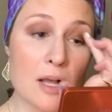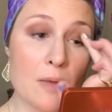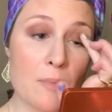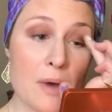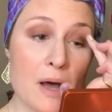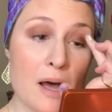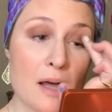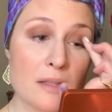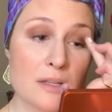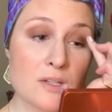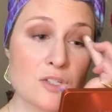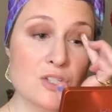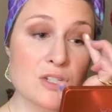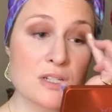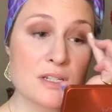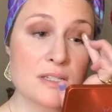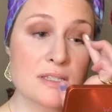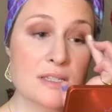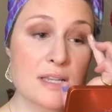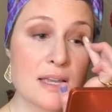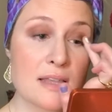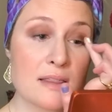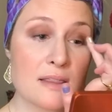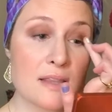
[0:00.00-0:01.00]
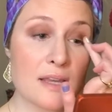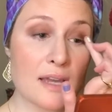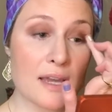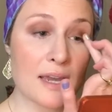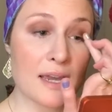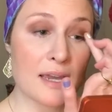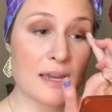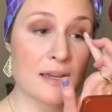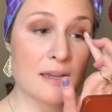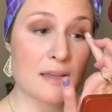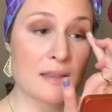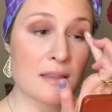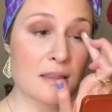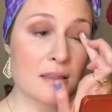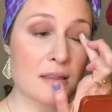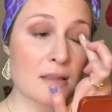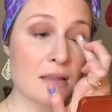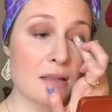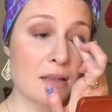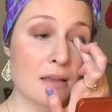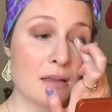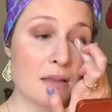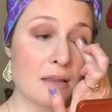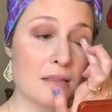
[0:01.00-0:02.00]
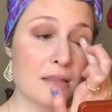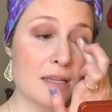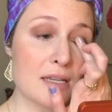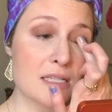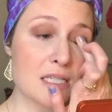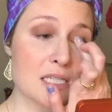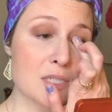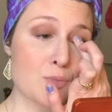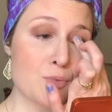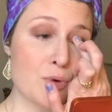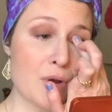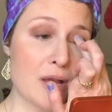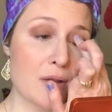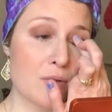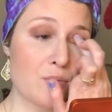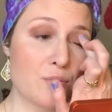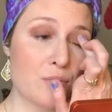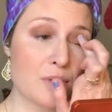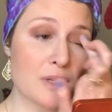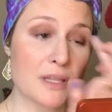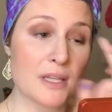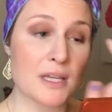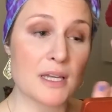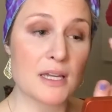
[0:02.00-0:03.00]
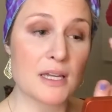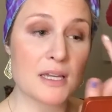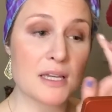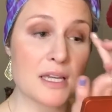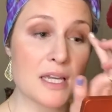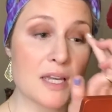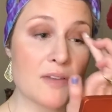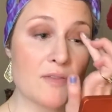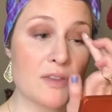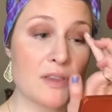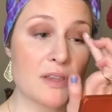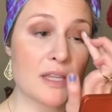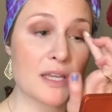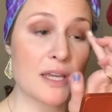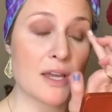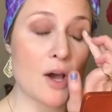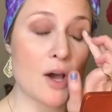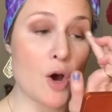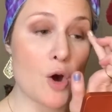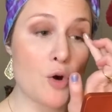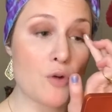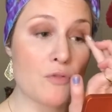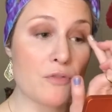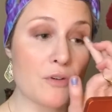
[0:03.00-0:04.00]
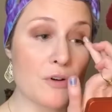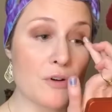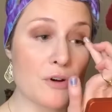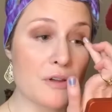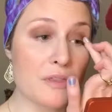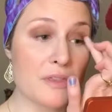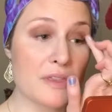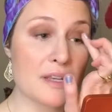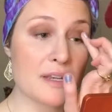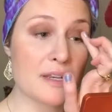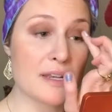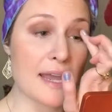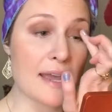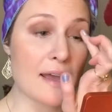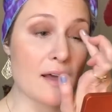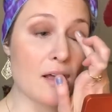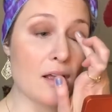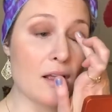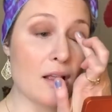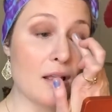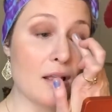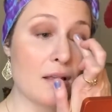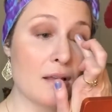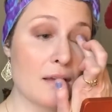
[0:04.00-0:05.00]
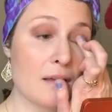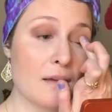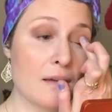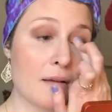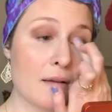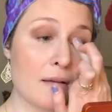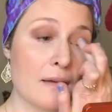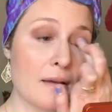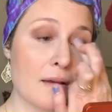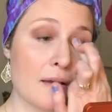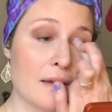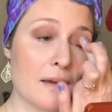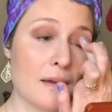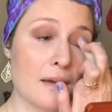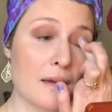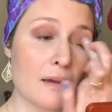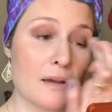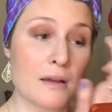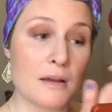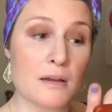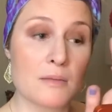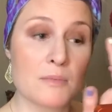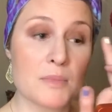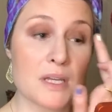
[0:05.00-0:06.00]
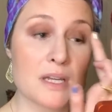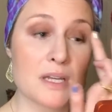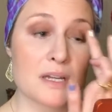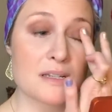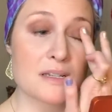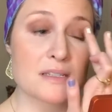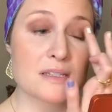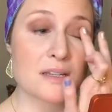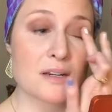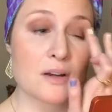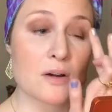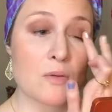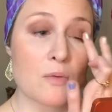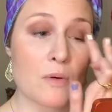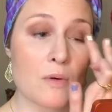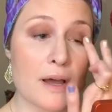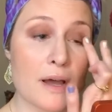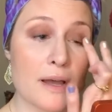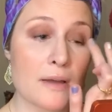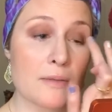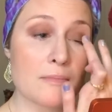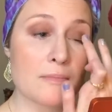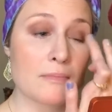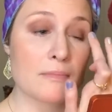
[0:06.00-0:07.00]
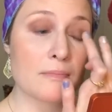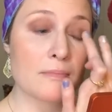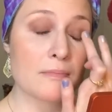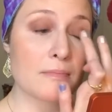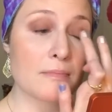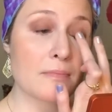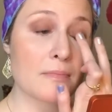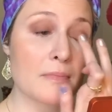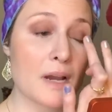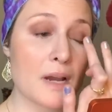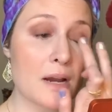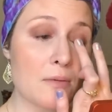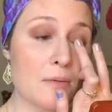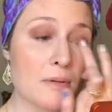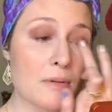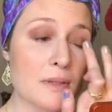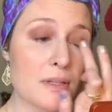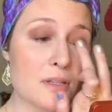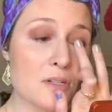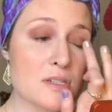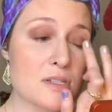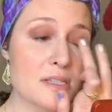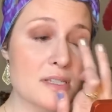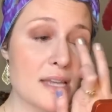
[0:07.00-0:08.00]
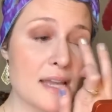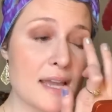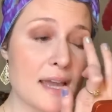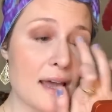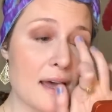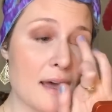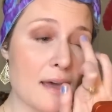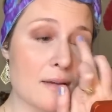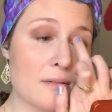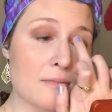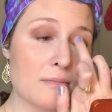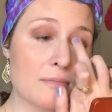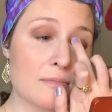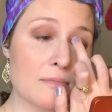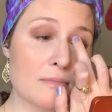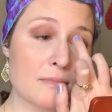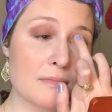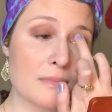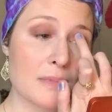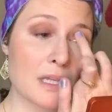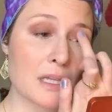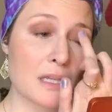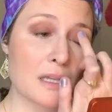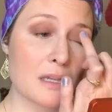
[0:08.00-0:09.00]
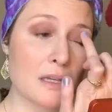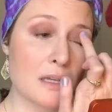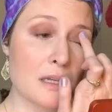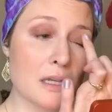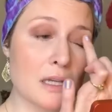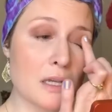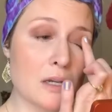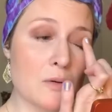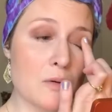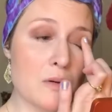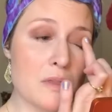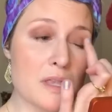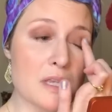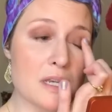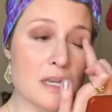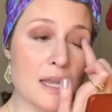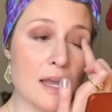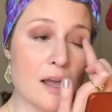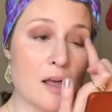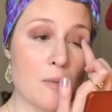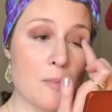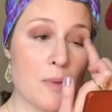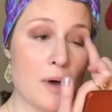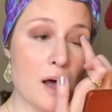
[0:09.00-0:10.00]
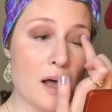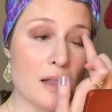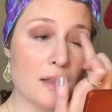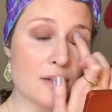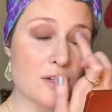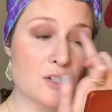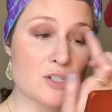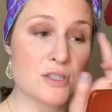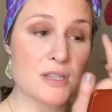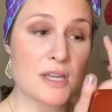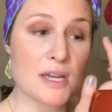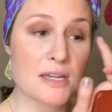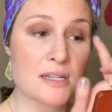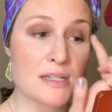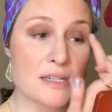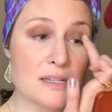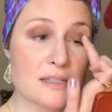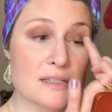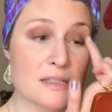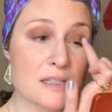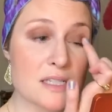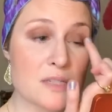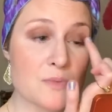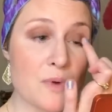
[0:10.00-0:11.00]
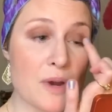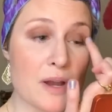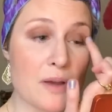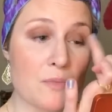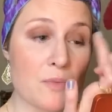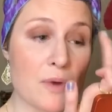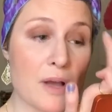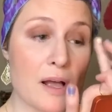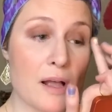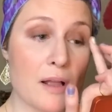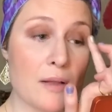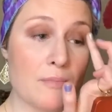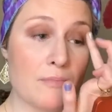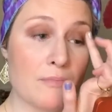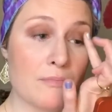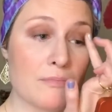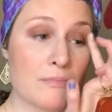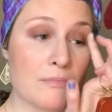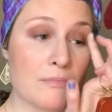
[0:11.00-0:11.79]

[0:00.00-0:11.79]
polishes, and they spread really evenly over the nail, because you know what? I really just can't with a nail polish that doesn't spread well.